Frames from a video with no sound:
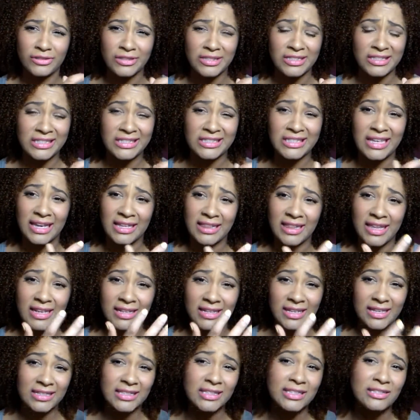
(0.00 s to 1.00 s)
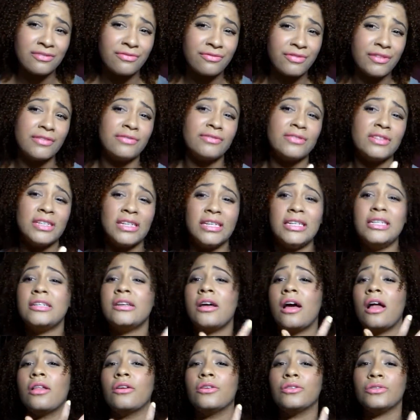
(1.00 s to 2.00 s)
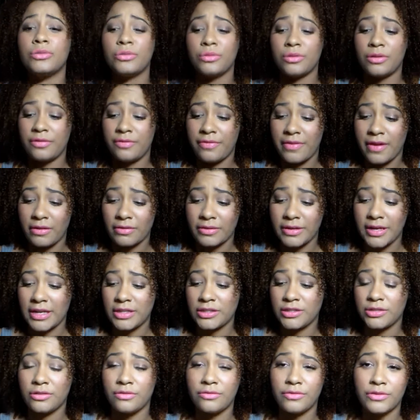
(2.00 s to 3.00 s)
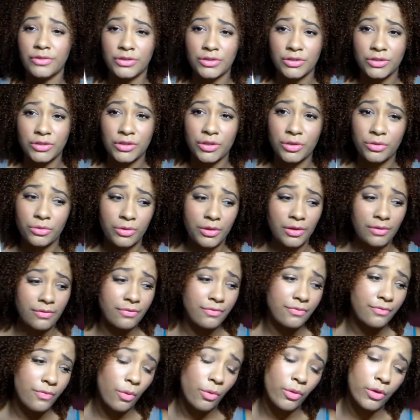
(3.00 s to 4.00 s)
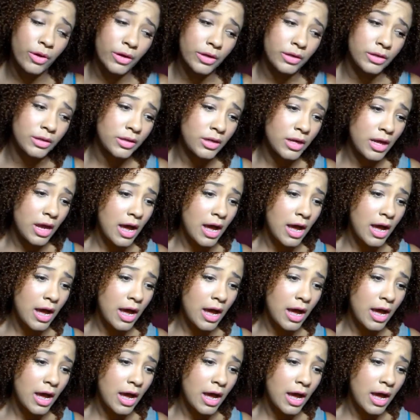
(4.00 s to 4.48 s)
This is like, then this is $15 worth of foundation versus $34.